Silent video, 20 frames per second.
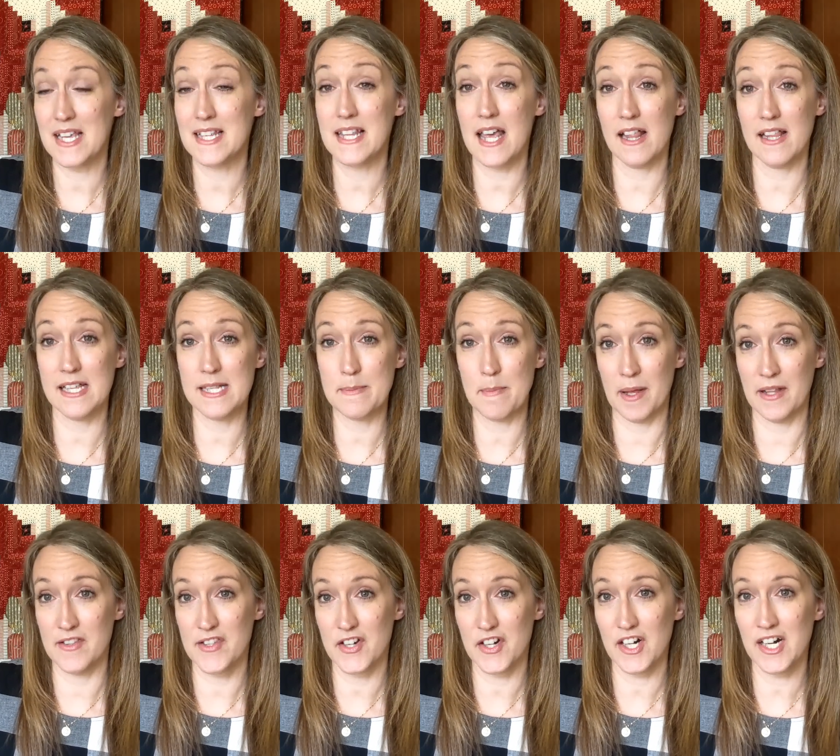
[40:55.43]
Sally
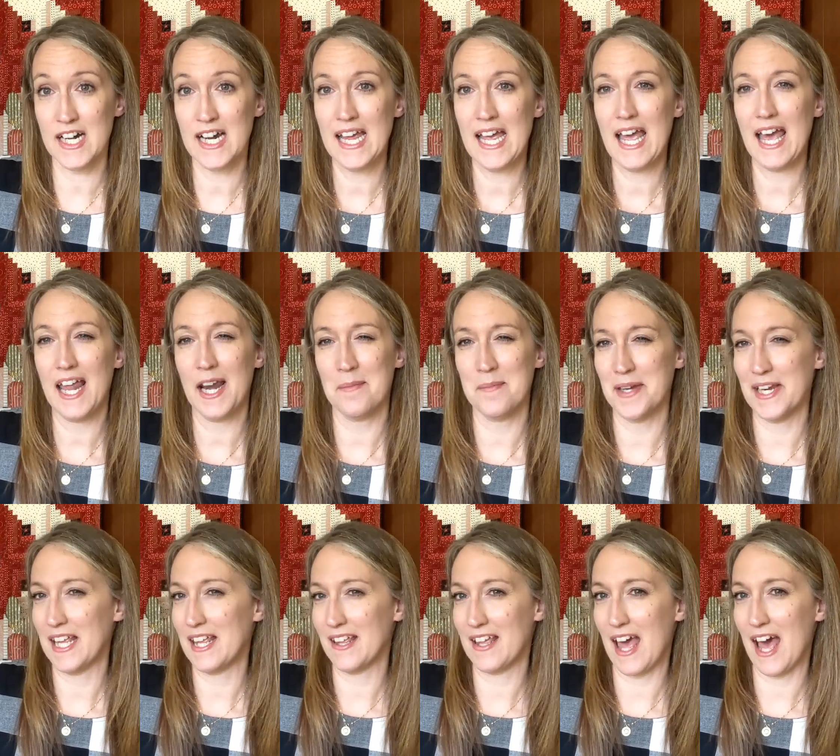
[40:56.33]
Spencer, and I'm
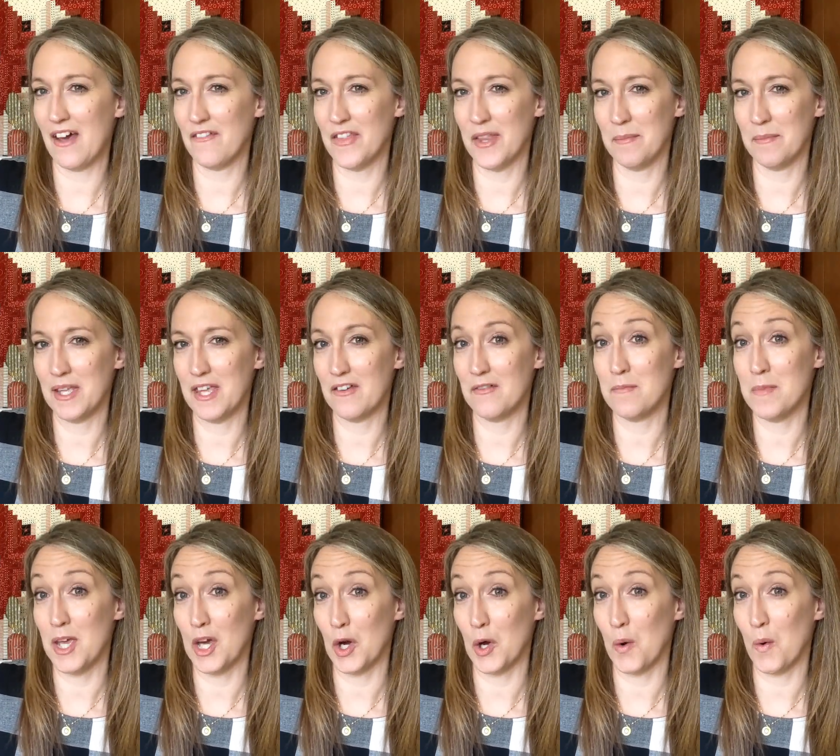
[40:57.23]
gonna have them
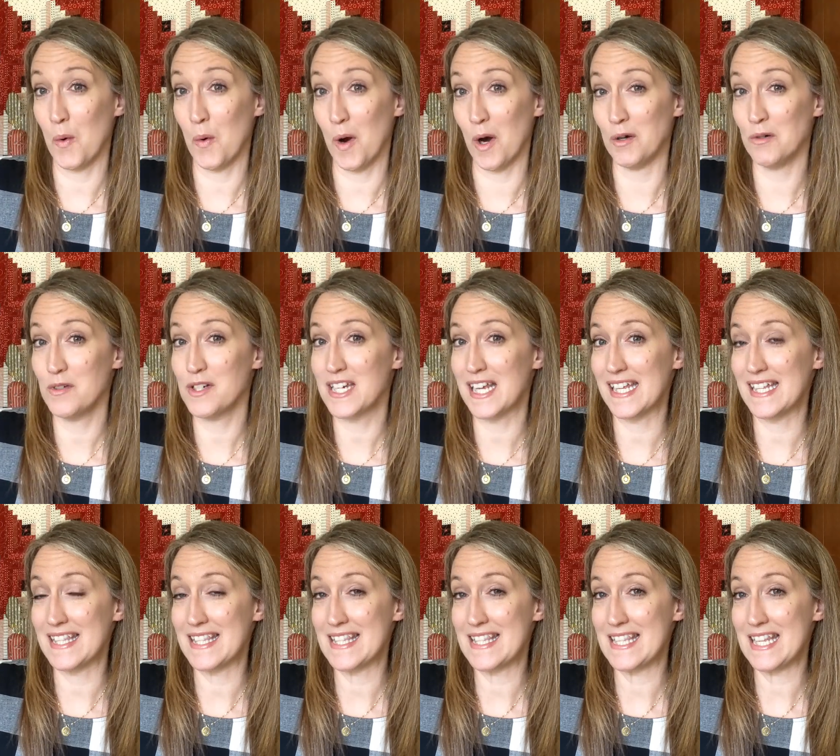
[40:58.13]
give me a quote
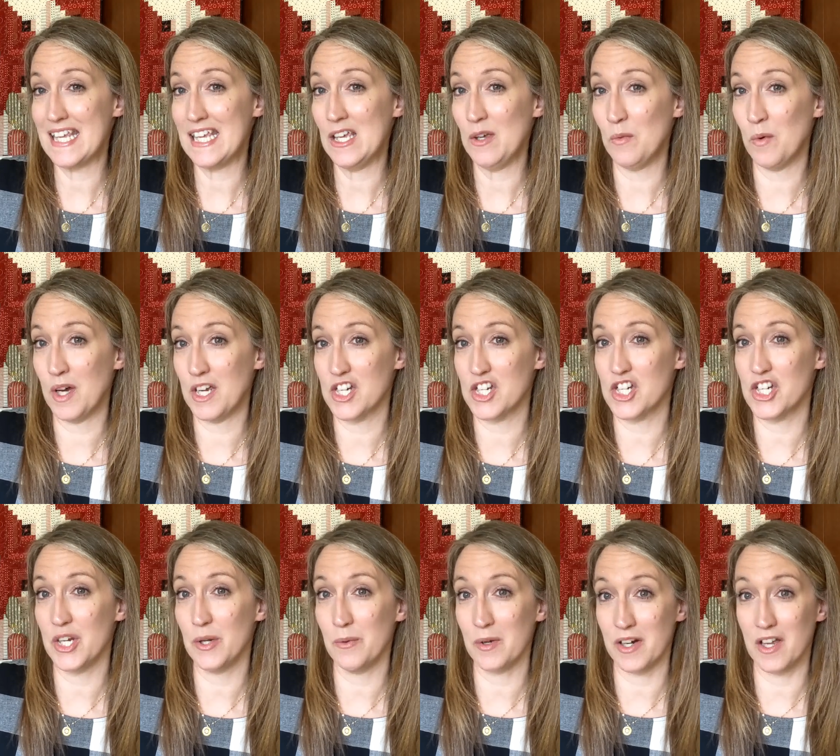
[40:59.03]
and see what
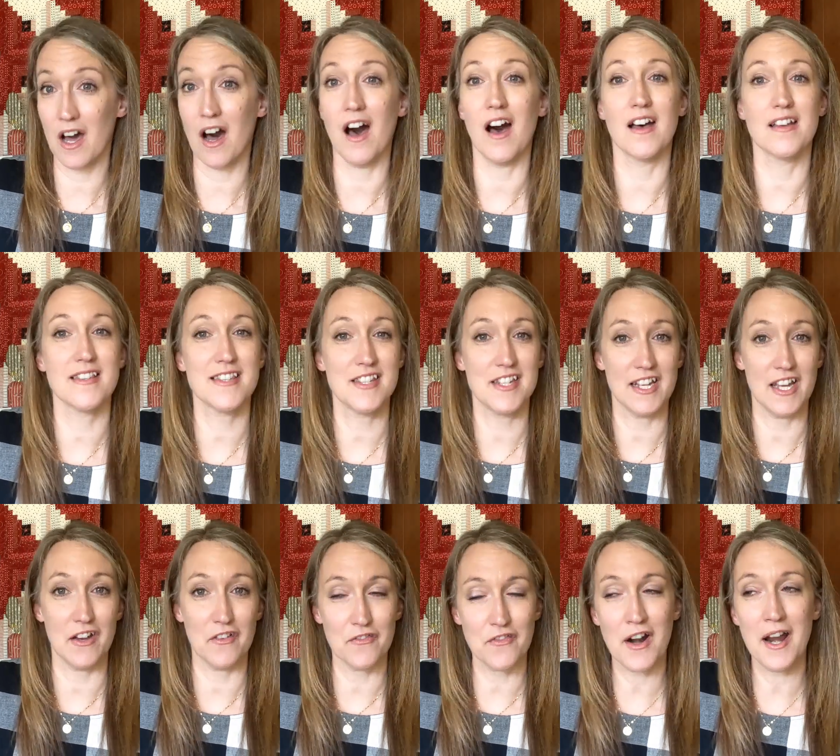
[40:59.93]
she would cost
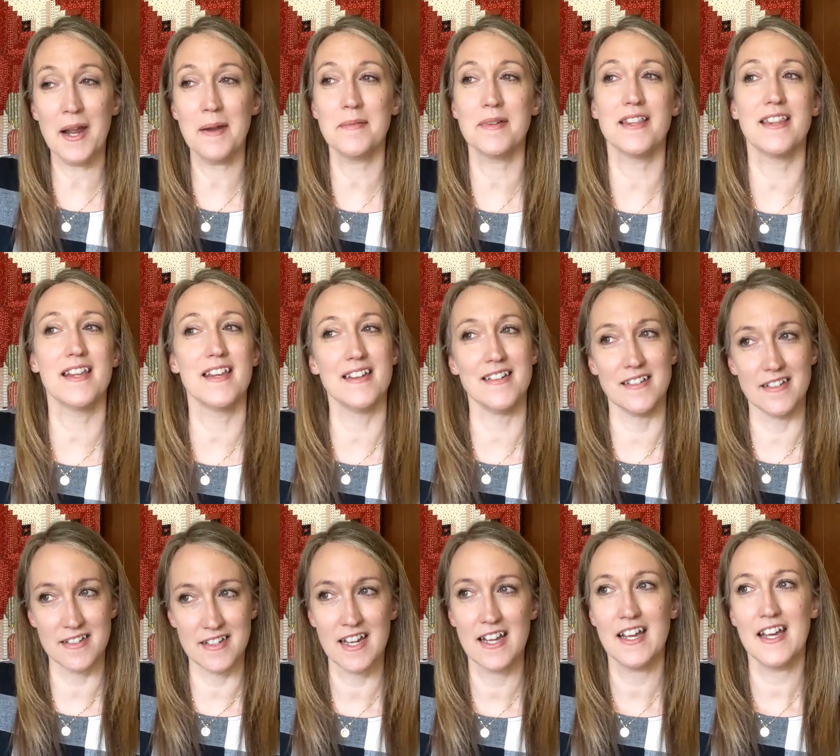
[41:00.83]
to get framed, and
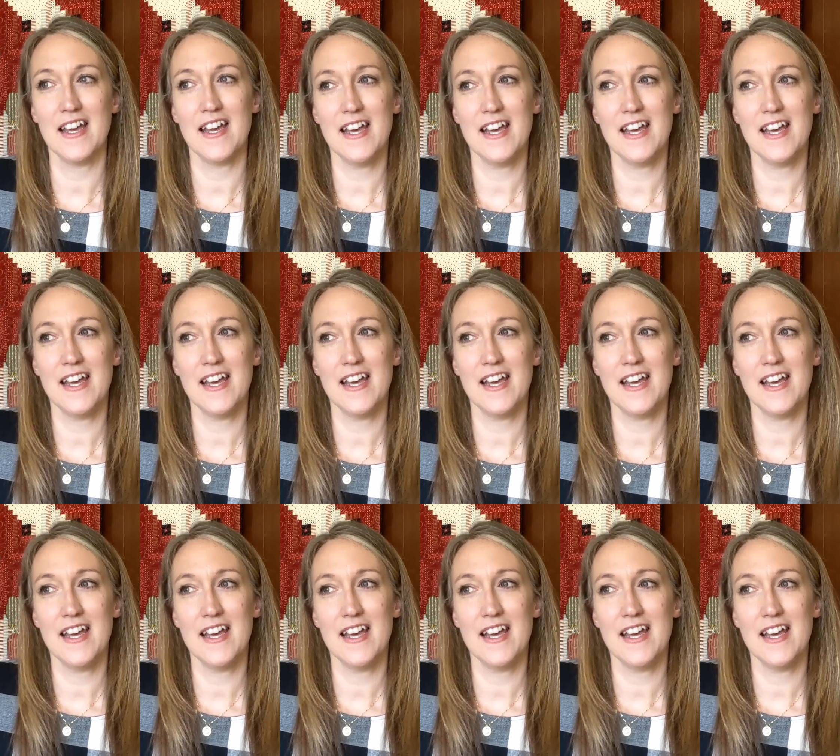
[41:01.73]
then